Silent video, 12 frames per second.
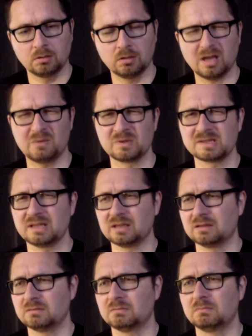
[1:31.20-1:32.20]
I was
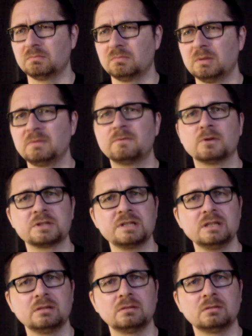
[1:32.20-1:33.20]
like maybe
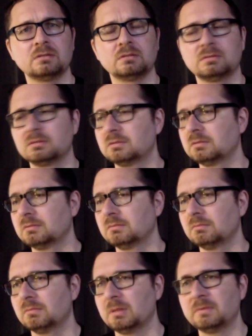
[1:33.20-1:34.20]
14,
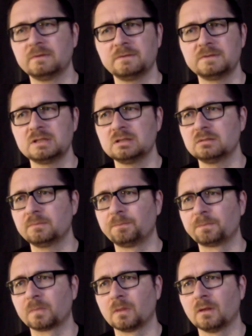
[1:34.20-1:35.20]
maybe 15,
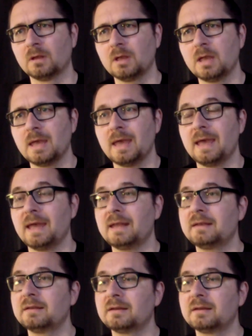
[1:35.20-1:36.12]
and